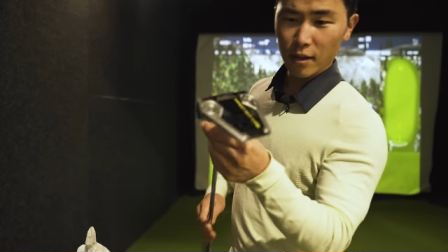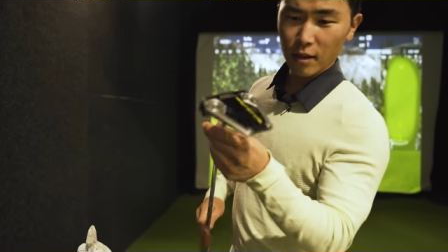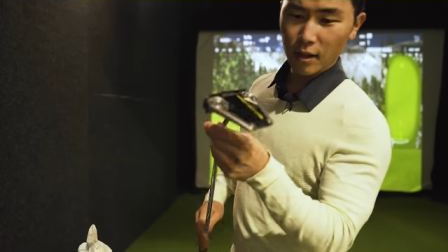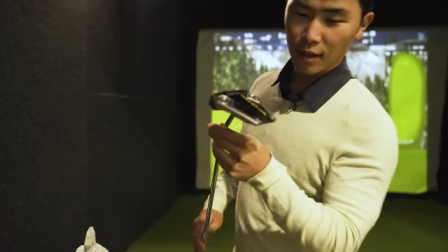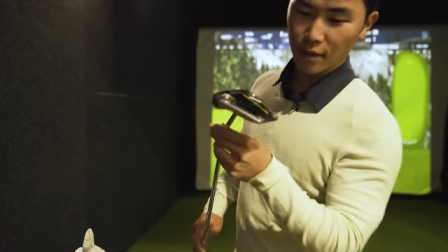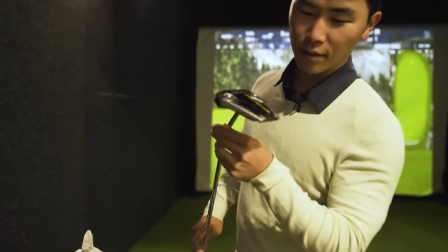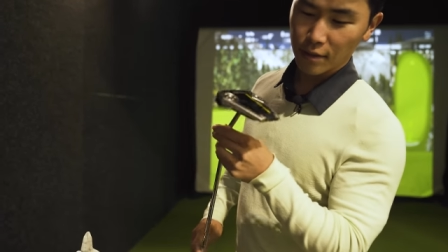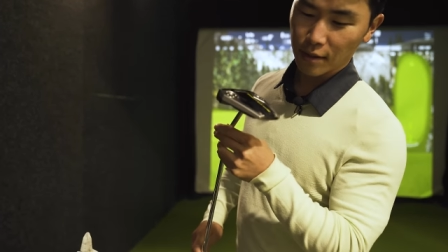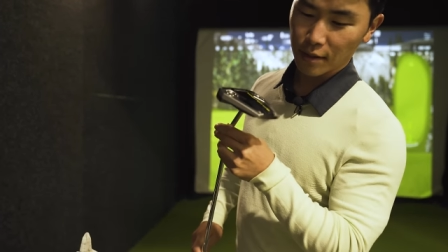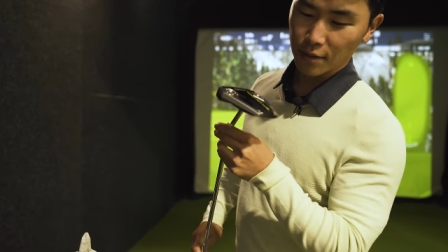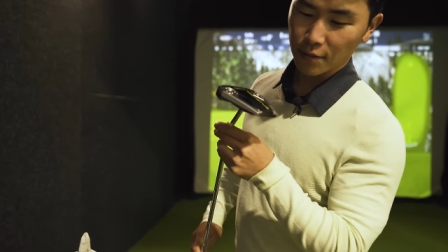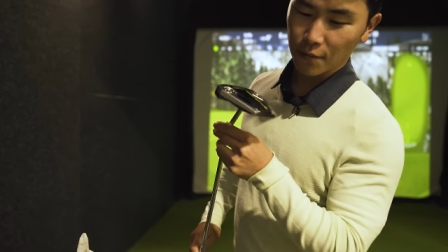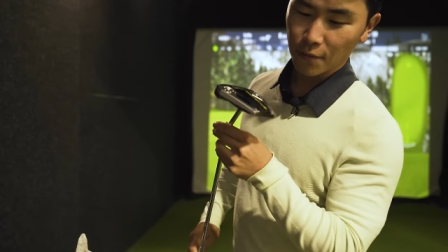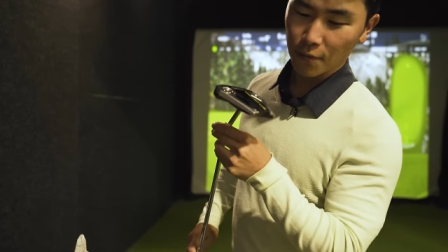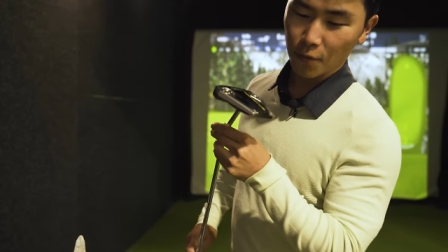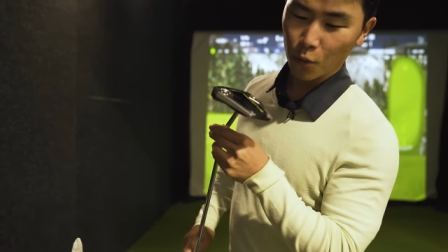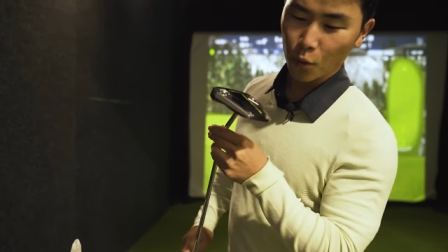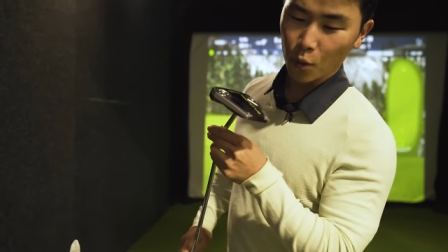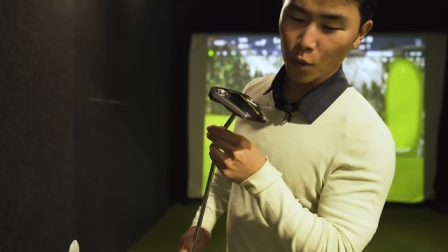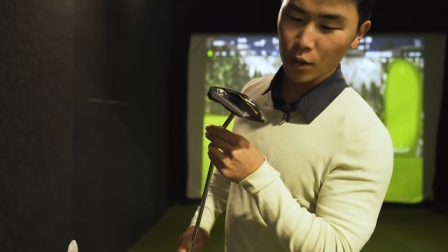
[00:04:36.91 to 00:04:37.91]
It says
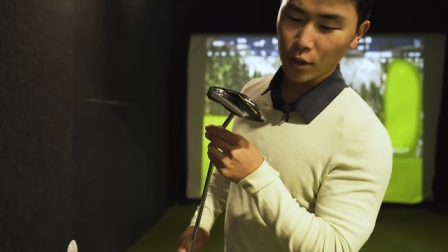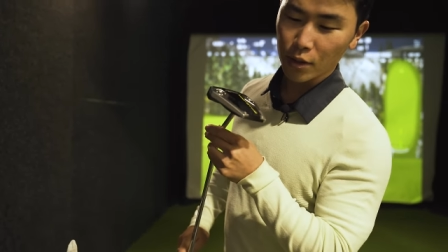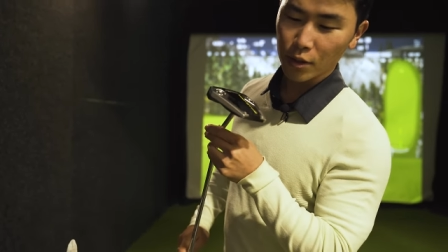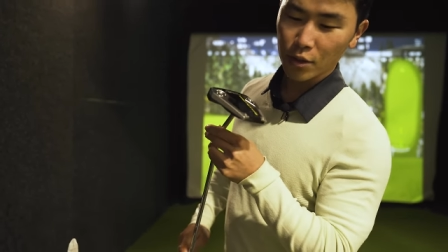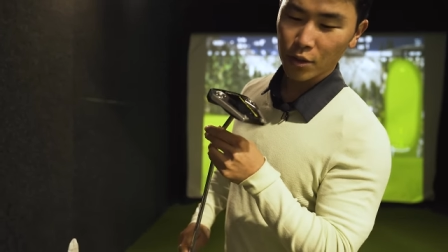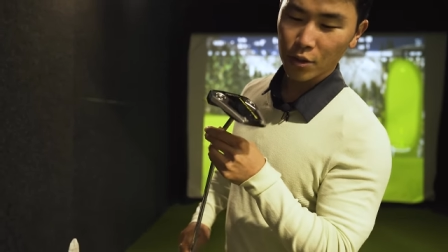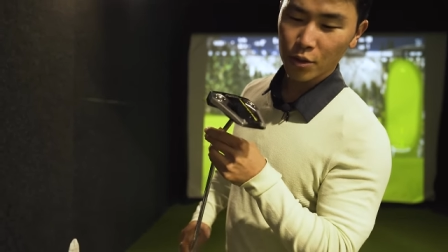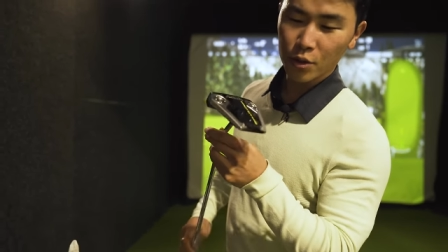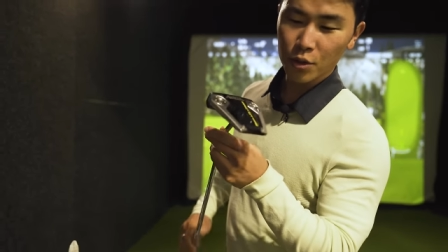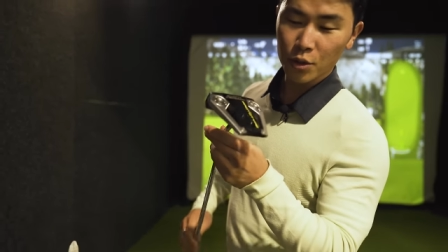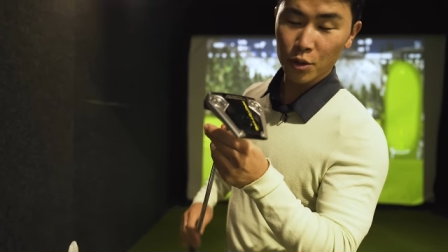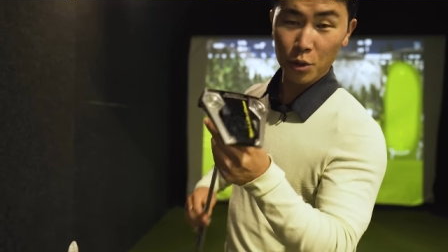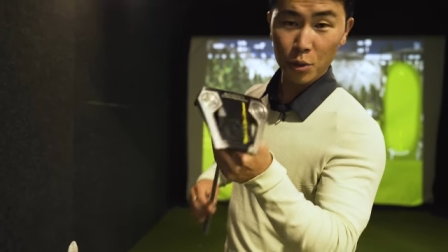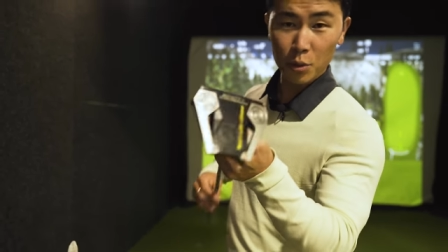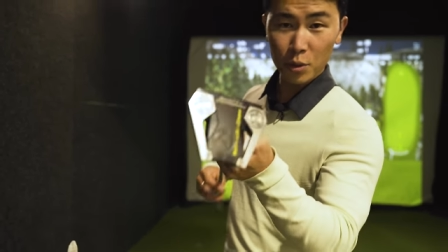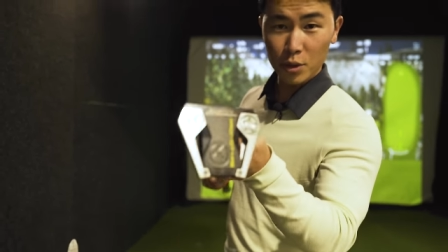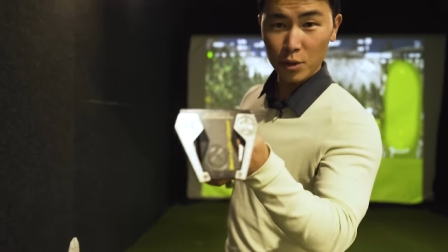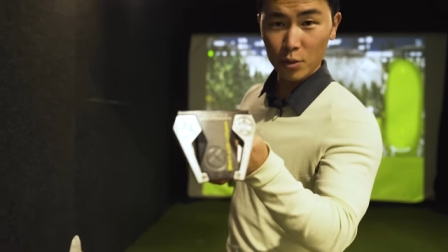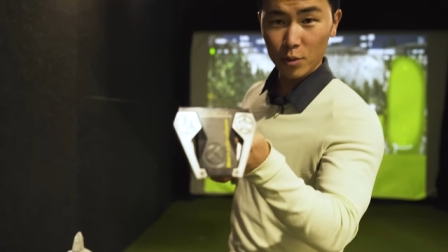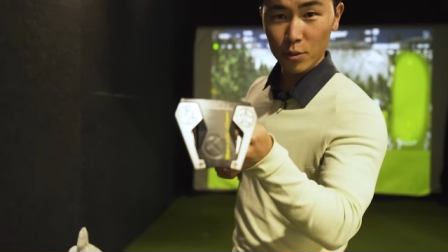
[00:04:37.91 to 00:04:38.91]
for
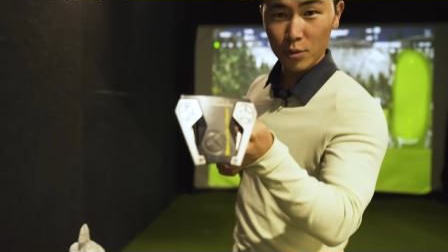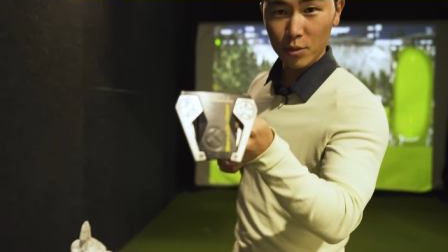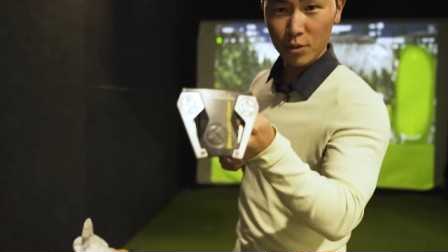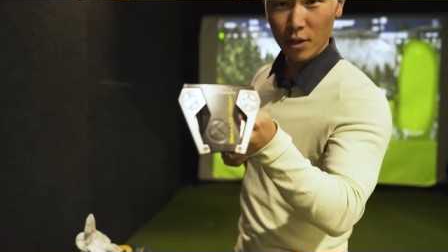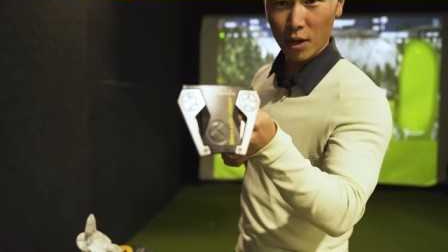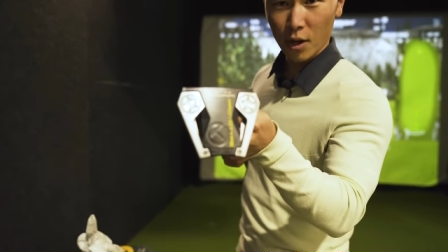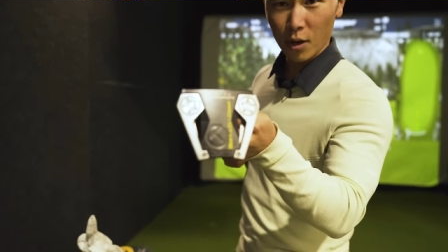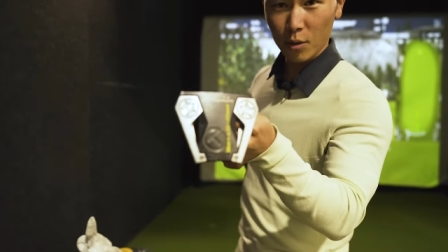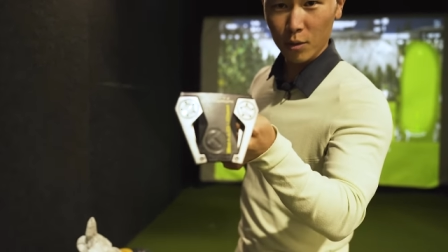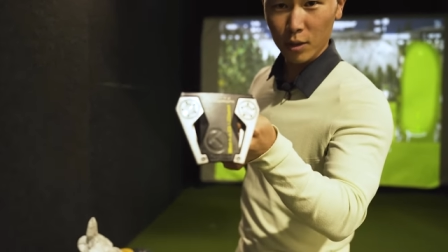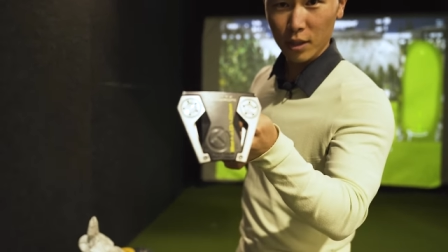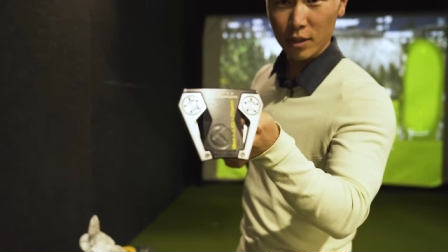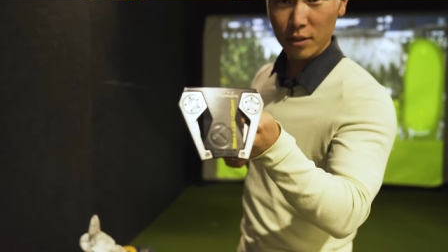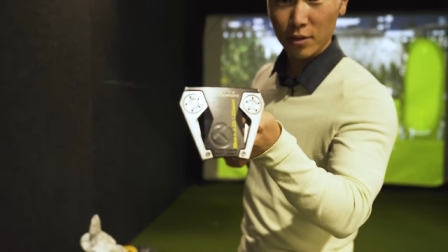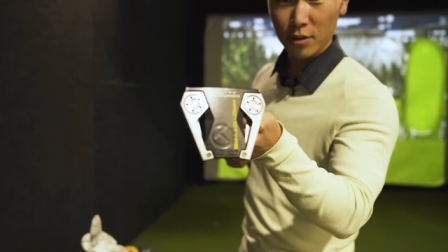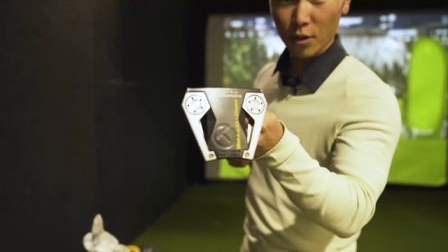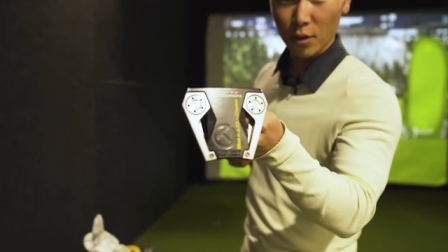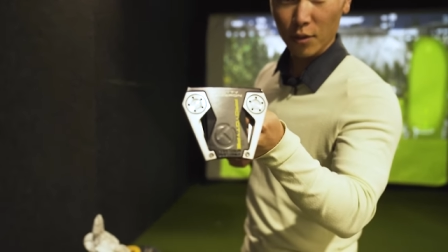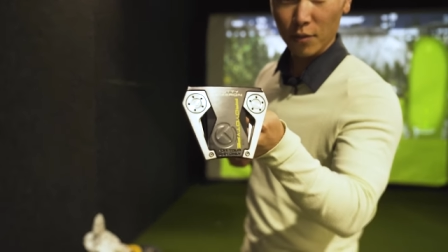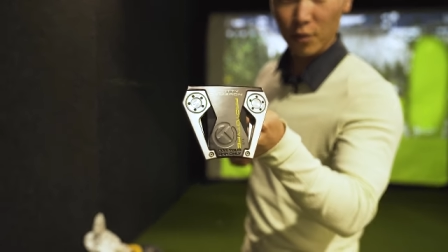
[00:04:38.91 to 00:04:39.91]
tour use only.
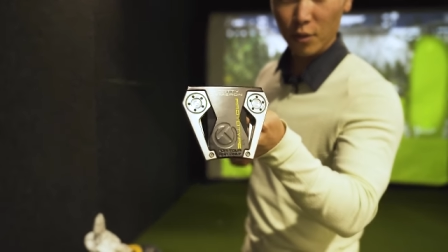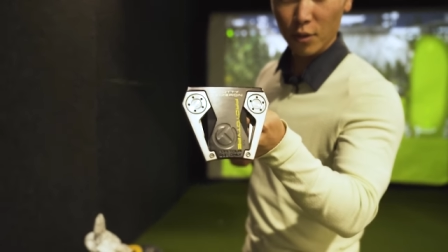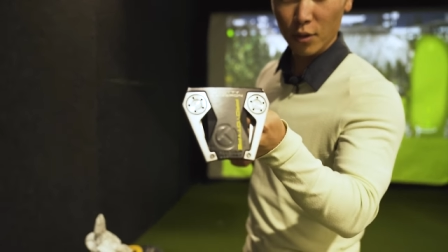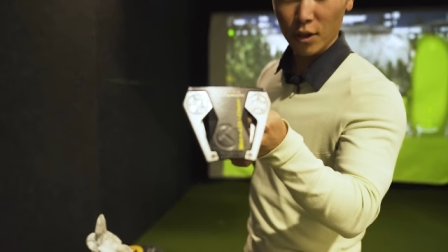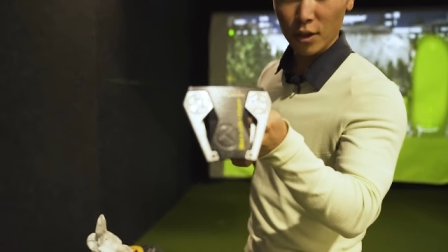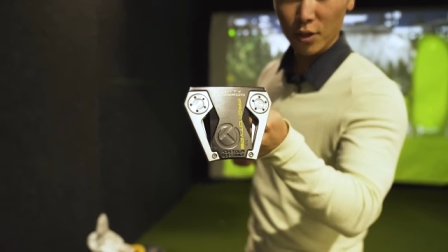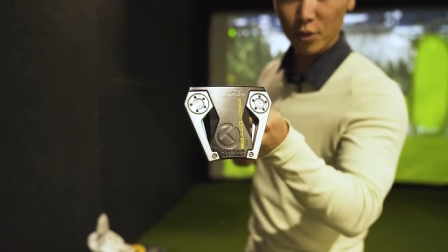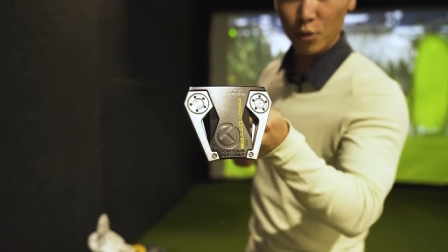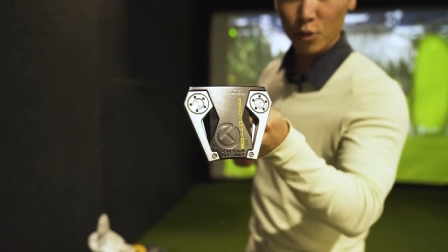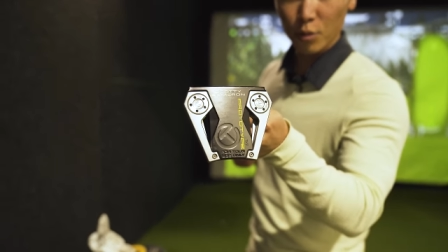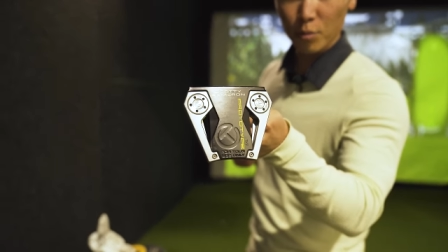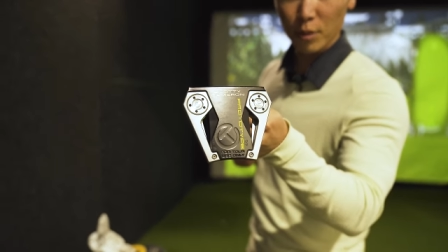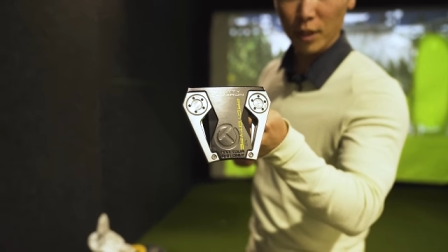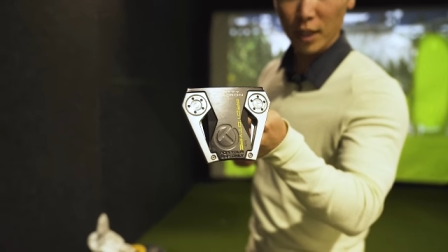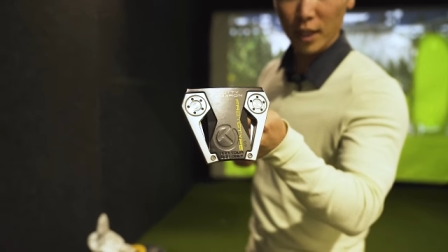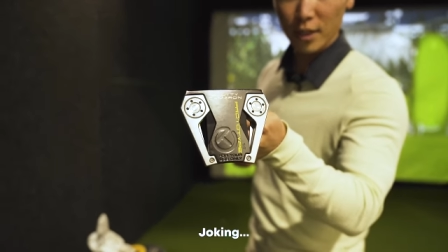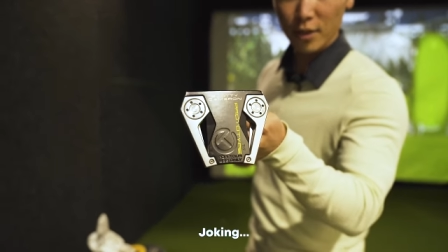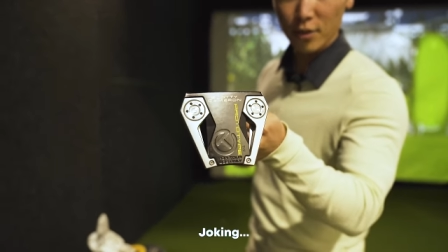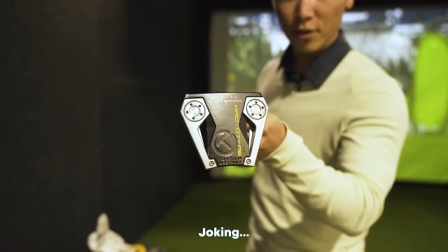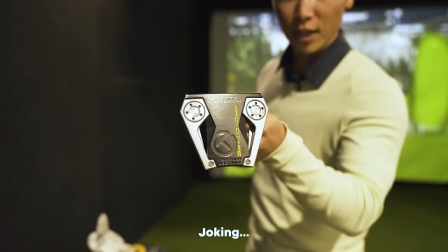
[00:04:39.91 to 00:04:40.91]
So if you're not a tour
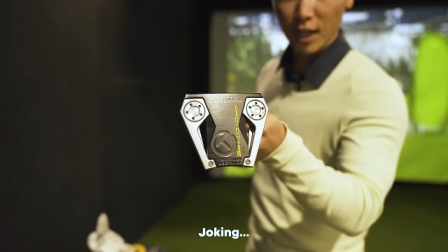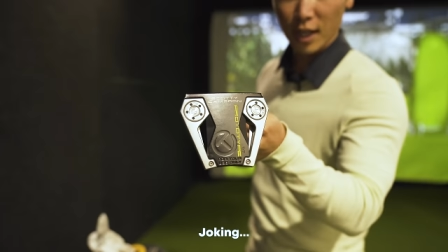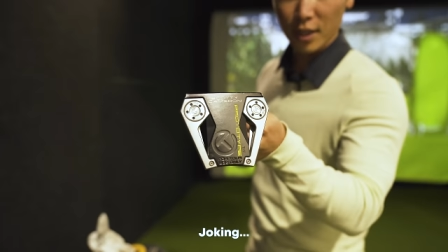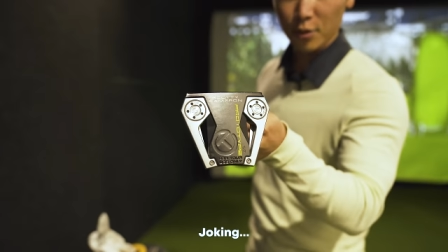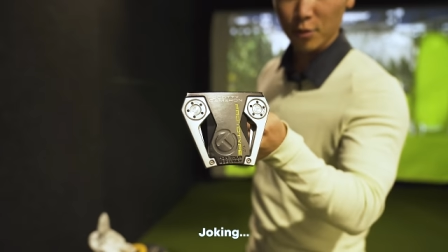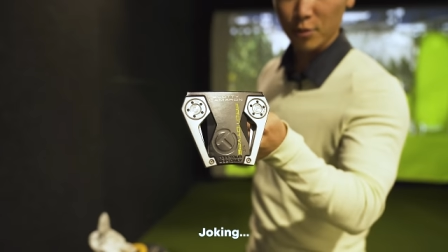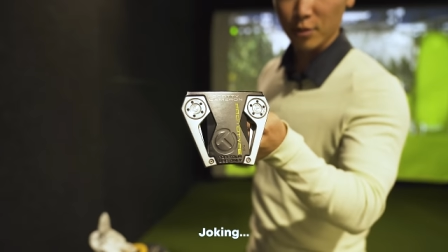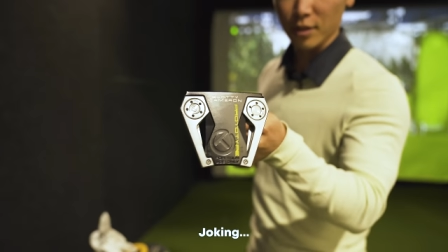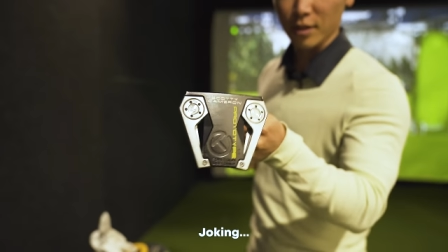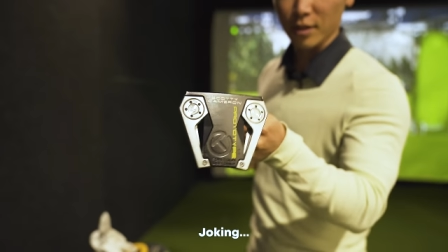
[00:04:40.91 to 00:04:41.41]
player, you can't use